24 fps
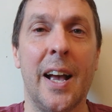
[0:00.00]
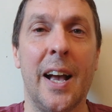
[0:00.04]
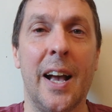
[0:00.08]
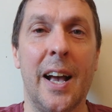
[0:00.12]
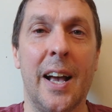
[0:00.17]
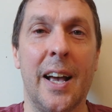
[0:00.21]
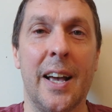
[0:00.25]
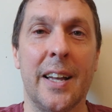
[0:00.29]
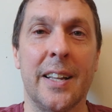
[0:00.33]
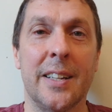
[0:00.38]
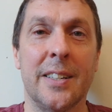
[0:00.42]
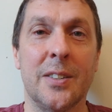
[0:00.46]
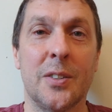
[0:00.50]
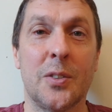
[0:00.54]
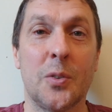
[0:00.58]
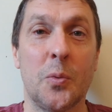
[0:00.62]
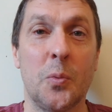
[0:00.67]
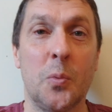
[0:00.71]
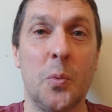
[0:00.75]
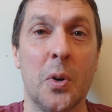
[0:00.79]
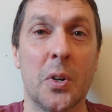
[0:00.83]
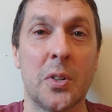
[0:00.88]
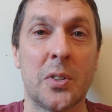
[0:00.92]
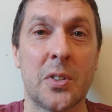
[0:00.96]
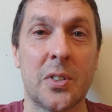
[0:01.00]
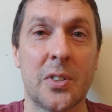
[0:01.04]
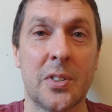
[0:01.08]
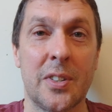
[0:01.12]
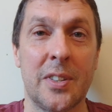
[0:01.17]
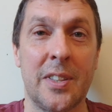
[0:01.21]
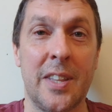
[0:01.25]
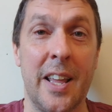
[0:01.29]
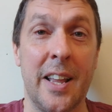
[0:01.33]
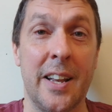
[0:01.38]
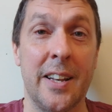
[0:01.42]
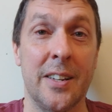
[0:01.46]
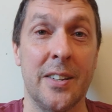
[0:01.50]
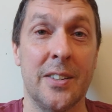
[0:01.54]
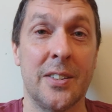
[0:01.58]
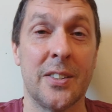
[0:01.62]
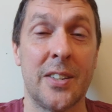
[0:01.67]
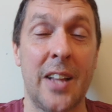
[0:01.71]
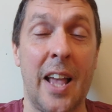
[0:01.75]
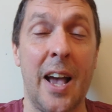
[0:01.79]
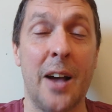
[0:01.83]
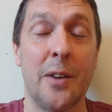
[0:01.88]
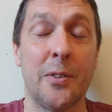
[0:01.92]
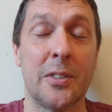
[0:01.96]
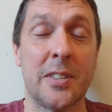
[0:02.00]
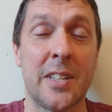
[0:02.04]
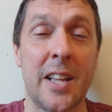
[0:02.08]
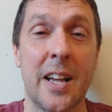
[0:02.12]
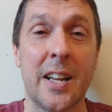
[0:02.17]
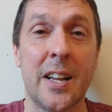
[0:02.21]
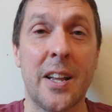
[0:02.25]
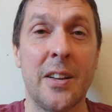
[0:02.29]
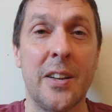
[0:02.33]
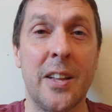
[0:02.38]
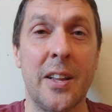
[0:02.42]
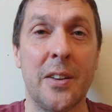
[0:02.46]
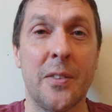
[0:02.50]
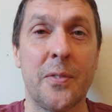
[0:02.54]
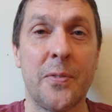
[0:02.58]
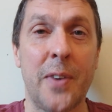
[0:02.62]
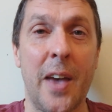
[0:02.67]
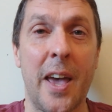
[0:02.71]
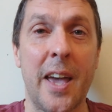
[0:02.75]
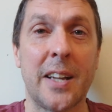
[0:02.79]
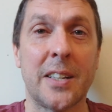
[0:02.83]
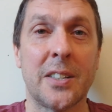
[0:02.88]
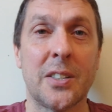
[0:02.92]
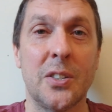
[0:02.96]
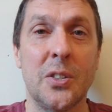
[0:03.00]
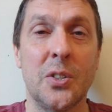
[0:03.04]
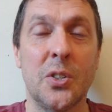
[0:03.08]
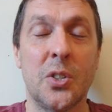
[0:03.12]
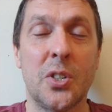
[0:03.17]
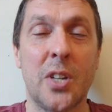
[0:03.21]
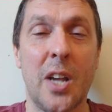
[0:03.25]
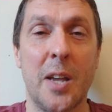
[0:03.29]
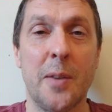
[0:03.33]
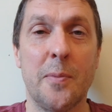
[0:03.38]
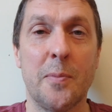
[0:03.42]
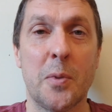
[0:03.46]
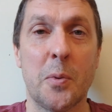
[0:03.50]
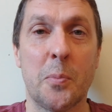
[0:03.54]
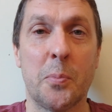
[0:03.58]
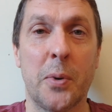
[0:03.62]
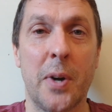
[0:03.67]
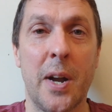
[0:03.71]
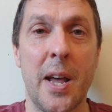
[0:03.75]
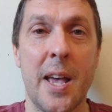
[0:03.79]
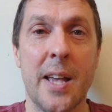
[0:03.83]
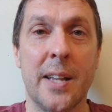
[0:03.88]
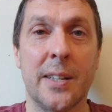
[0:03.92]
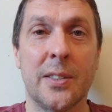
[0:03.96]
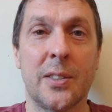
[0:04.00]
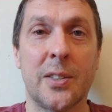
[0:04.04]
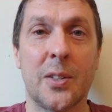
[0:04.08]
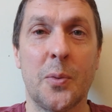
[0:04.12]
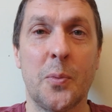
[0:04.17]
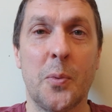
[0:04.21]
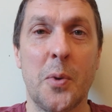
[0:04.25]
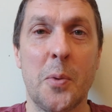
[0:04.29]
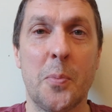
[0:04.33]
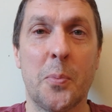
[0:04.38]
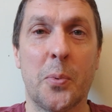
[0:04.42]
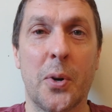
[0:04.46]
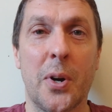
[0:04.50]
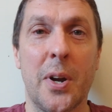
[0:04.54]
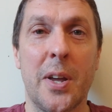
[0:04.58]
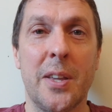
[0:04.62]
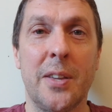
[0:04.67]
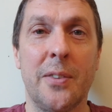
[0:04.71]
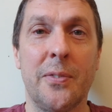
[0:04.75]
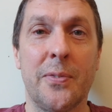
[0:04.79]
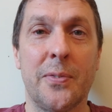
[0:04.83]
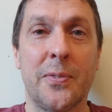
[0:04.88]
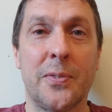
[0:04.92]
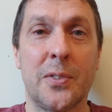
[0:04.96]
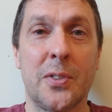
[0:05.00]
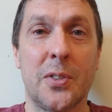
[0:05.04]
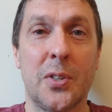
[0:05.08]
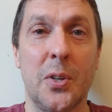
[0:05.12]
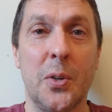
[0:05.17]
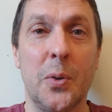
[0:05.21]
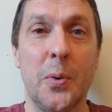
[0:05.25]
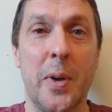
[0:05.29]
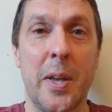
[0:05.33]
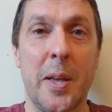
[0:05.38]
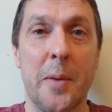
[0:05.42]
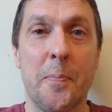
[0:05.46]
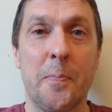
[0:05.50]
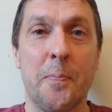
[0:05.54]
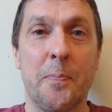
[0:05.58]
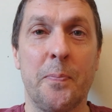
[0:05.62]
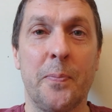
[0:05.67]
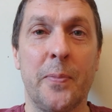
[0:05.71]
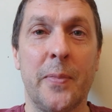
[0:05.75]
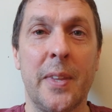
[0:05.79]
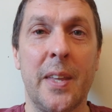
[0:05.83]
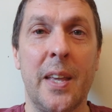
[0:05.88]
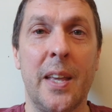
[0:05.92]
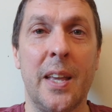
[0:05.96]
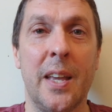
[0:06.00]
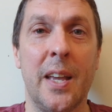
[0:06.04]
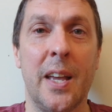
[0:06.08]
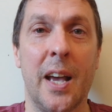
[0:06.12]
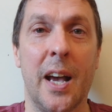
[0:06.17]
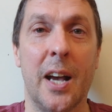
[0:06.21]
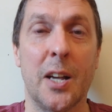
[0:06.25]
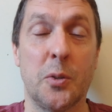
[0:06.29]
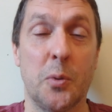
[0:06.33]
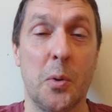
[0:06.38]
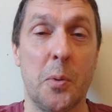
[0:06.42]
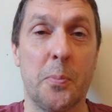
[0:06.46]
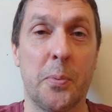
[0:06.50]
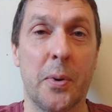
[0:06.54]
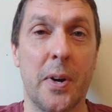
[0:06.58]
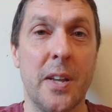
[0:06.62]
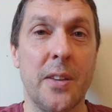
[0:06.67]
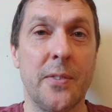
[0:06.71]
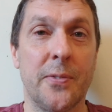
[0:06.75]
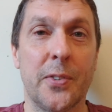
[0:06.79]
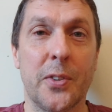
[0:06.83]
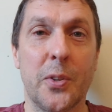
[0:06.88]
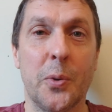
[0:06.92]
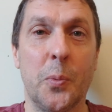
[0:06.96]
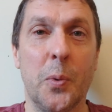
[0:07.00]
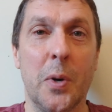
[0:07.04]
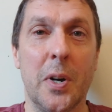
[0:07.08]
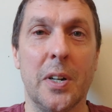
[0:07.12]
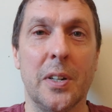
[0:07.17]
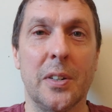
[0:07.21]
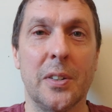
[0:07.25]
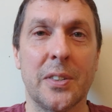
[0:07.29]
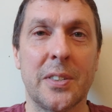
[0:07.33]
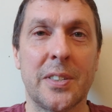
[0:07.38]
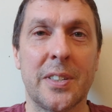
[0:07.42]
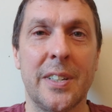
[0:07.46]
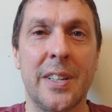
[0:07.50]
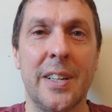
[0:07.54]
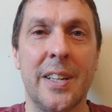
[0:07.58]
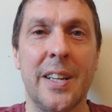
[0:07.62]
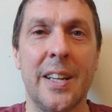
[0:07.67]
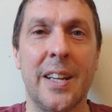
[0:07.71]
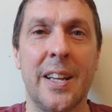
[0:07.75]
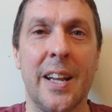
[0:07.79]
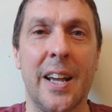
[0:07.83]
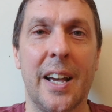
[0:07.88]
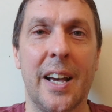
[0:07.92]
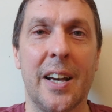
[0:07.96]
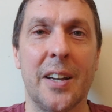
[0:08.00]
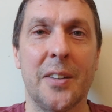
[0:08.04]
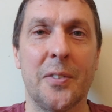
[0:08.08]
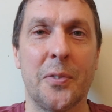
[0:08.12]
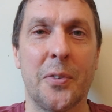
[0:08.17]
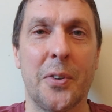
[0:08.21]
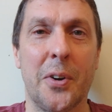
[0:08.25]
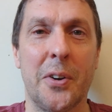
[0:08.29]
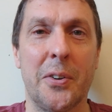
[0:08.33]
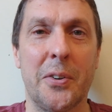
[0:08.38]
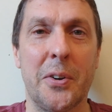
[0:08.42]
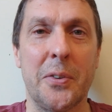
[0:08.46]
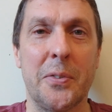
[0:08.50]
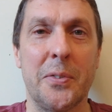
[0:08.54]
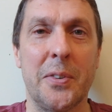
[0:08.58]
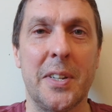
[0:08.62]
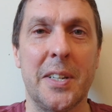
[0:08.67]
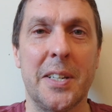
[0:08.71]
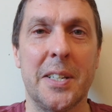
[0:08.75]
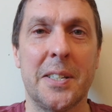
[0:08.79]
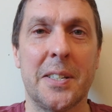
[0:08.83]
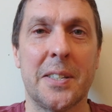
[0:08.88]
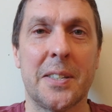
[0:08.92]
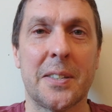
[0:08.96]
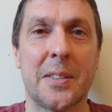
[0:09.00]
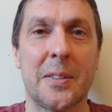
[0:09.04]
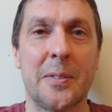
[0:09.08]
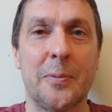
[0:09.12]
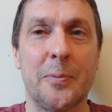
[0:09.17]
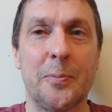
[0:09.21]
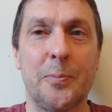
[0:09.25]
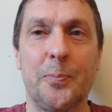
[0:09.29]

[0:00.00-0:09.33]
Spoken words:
and what then, how does that then affect and shape the prayers that we pray to him as we pray for the world and for our own needs.